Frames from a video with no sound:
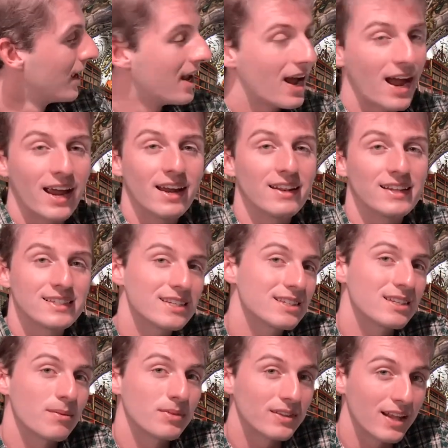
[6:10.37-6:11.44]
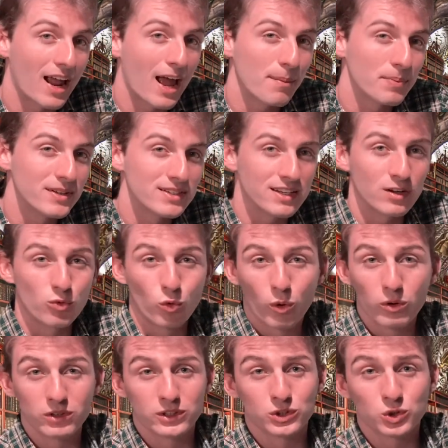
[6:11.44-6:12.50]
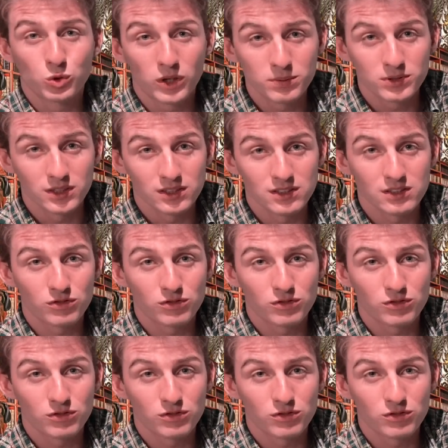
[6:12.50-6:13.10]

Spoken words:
And this is something that happens in royal inscriptions